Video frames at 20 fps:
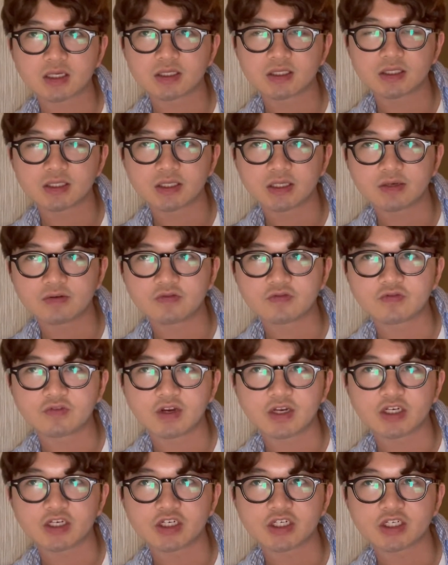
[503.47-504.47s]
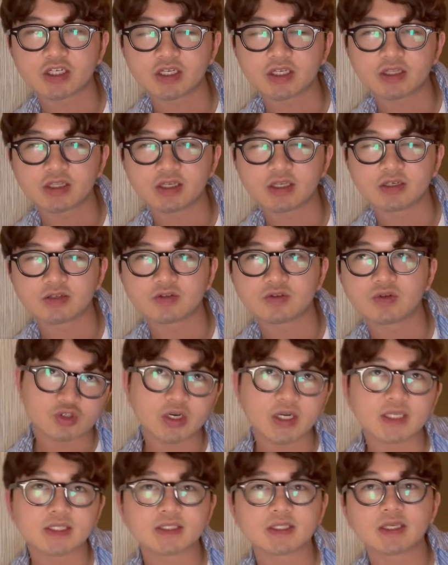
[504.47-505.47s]
done in French and then
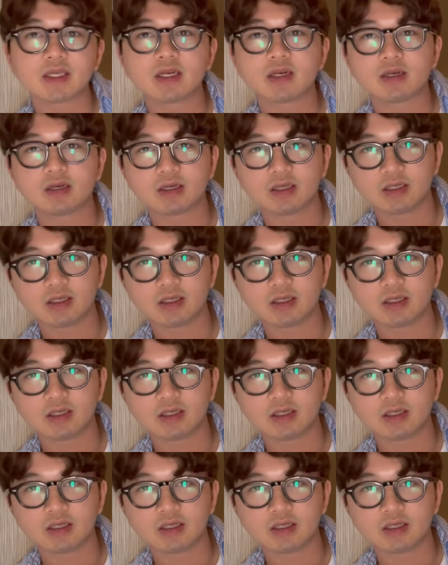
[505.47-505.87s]
translated